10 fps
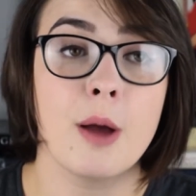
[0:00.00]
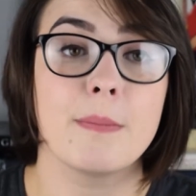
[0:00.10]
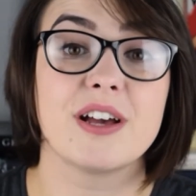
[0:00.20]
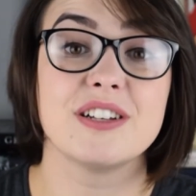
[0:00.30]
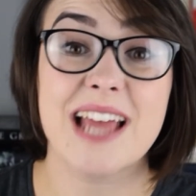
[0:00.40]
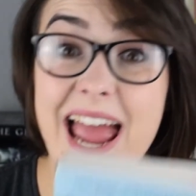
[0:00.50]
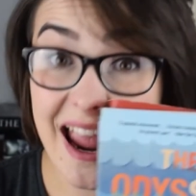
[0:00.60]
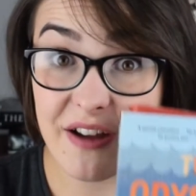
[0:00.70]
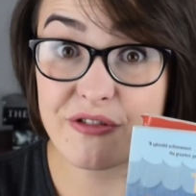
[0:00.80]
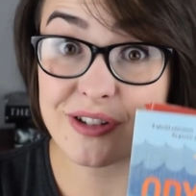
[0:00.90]
because
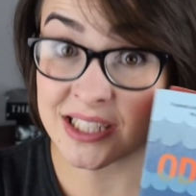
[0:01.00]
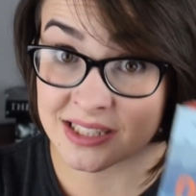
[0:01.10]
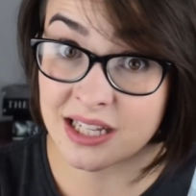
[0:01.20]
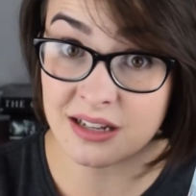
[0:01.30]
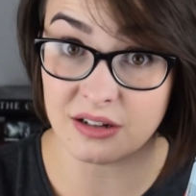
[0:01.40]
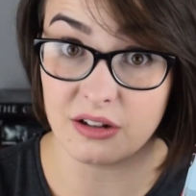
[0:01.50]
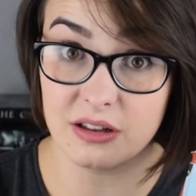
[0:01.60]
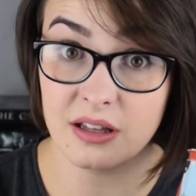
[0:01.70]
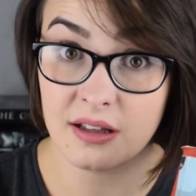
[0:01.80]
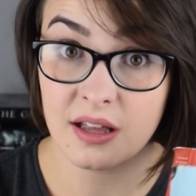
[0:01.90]
every
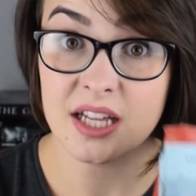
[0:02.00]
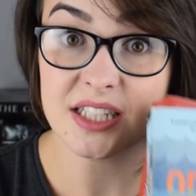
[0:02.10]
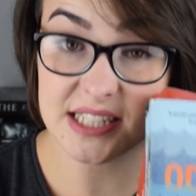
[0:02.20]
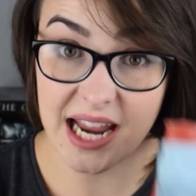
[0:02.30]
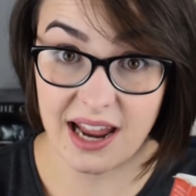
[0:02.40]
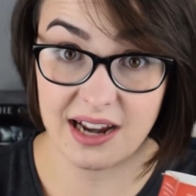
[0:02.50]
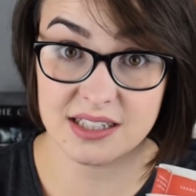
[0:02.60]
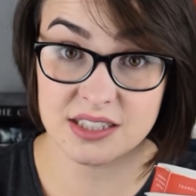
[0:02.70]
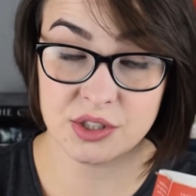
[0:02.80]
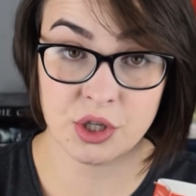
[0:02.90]
single
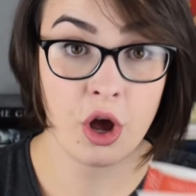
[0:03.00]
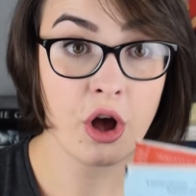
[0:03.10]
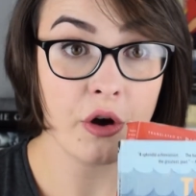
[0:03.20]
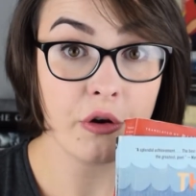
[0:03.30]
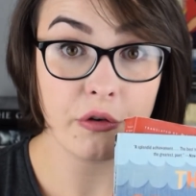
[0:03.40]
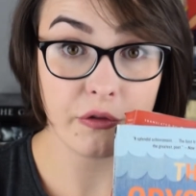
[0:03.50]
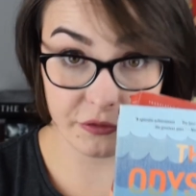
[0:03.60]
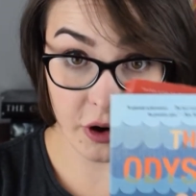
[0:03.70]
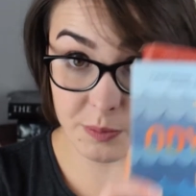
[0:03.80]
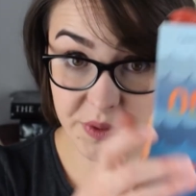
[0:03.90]
text
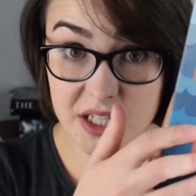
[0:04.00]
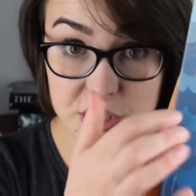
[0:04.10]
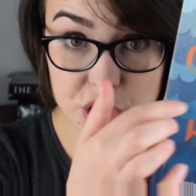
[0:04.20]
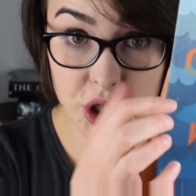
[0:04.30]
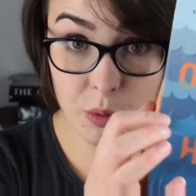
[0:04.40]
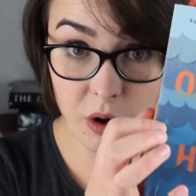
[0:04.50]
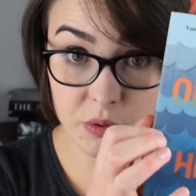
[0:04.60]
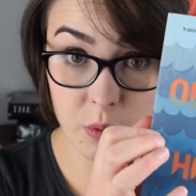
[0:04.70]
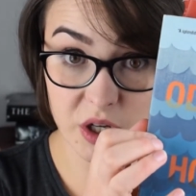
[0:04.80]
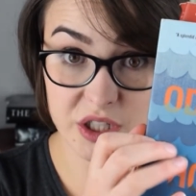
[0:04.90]
from these two
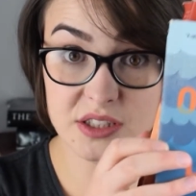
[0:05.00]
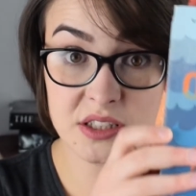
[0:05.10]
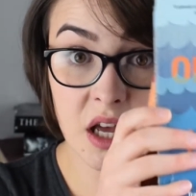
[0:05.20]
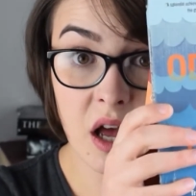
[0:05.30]
onwards